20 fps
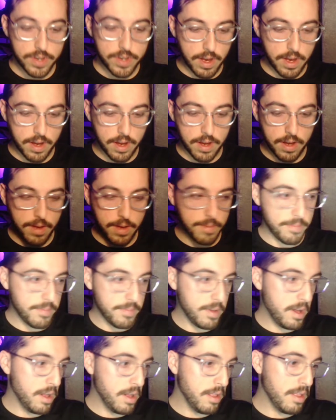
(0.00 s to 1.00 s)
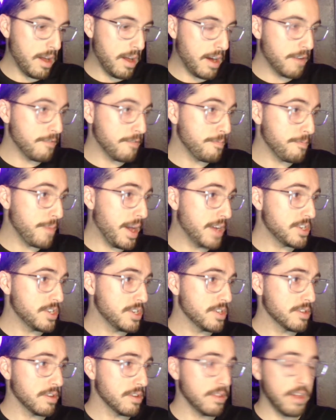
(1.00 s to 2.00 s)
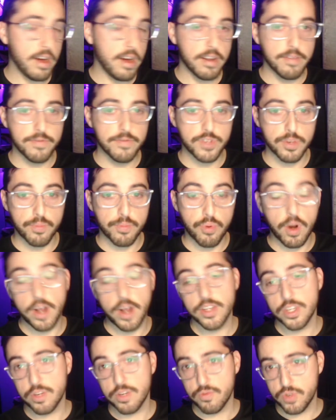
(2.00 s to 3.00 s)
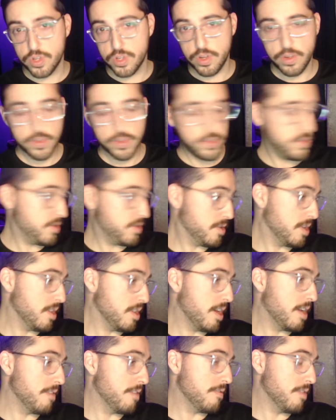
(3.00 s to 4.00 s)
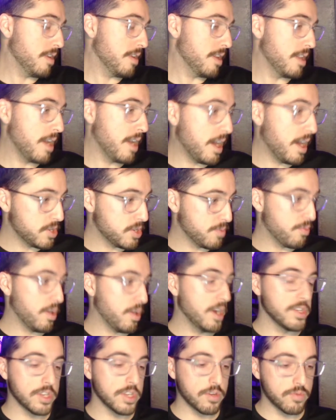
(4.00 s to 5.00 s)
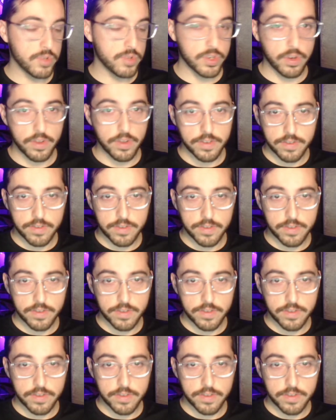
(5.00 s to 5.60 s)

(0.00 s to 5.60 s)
A lot of matches, a lot of surprising results, a lot of not surprising results.